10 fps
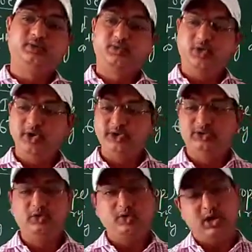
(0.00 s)
coins
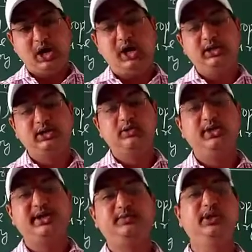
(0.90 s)
either they
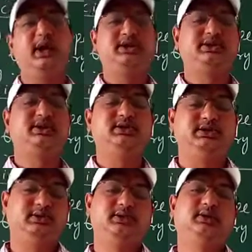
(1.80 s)
were being
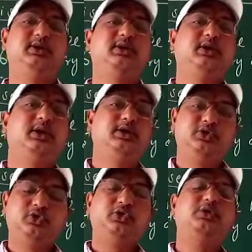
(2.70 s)
exchanged.
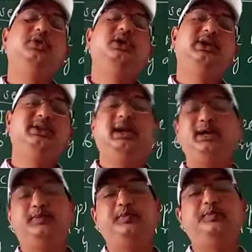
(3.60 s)
So
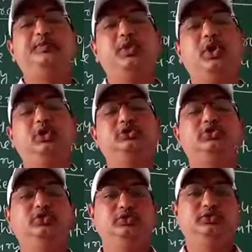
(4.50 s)
that
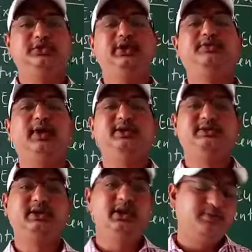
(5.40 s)
also signifies
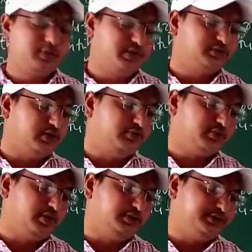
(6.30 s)
the importance of
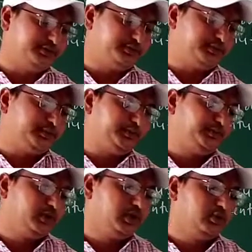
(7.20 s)
coins.
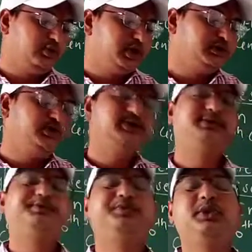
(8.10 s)
Okay, students.
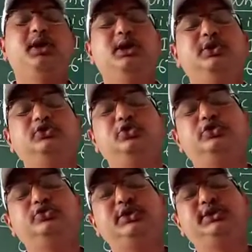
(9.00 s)

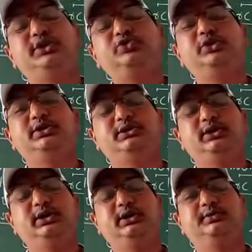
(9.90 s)
So, students, this was
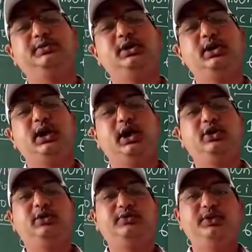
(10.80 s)
the end
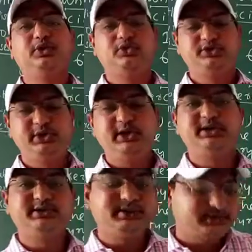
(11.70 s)
of the question and
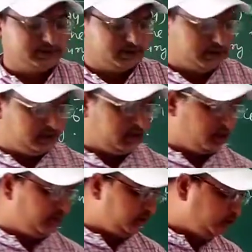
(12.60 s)
answers.
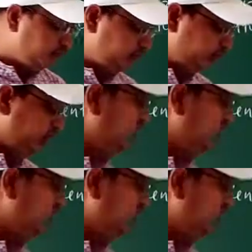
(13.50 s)
Now we will move to the